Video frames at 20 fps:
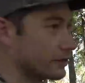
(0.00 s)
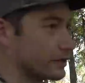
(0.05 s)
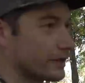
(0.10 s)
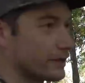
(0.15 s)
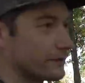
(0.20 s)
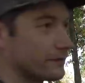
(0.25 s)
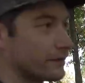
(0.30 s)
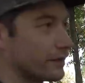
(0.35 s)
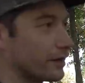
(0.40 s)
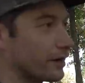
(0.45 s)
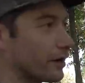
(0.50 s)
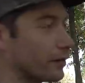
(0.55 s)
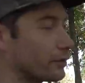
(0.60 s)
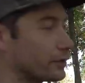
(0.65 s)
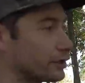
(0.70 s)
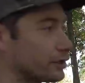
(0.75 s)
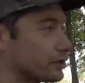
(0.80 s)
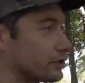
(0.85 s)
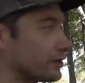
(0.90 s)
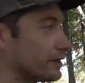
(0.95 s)
trying to figure out
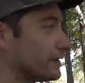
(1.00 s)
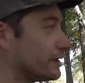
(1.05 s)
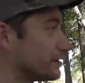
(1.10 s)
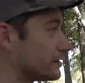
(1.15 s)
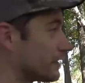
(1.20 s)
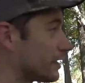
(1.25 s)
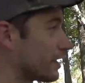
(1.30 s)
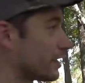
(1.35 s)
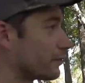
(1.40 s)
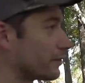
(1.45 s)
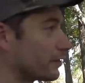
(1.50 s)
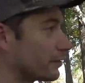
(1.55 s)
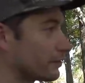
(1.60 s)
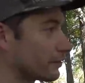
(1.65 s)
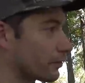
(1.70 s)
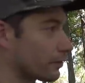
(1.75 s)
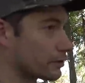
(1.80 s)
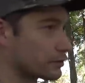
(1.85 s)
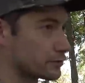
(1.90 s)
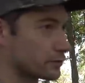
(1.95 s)
which tree to set up in. Of
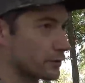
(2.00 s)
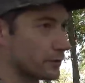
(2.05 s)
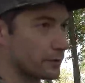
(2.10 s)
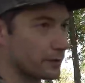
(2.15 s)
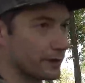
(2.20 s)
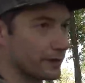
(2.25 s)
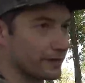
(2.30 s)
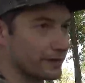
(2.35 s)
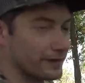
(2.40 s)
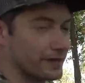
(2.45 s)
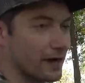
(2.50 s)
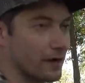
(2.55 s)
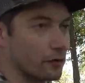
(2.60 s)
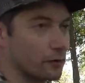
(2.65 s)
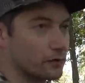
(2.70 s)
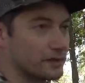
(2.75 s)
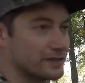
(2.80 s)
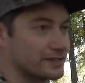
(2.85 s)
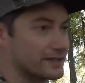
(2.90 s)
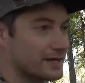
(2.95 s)
course, we want to be on the
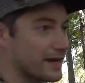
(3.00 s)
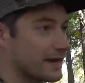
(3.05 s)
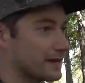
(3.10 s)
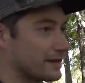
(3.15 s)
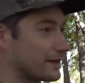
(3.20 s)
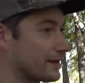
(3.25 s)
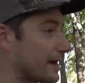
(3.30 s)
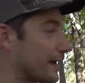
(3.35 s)
downwind side of the